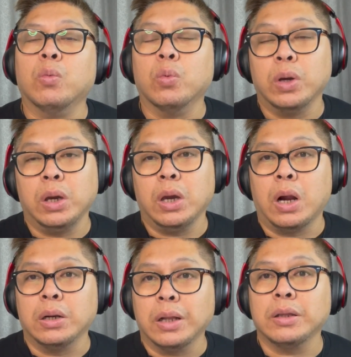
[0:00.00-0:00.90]
we
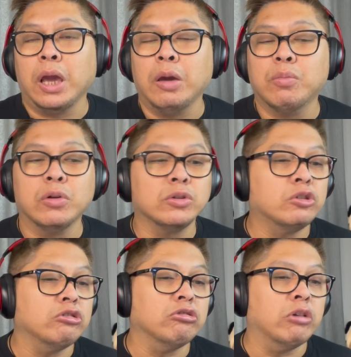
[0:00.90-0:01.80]
are not able
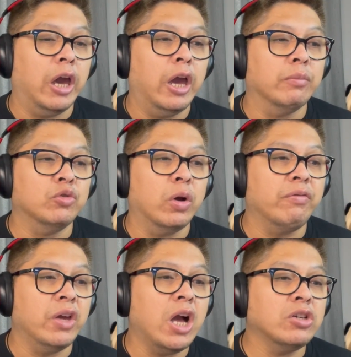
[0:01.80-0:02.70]
to do a
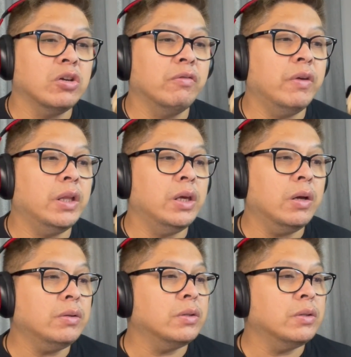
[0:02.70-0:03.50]
reaction video.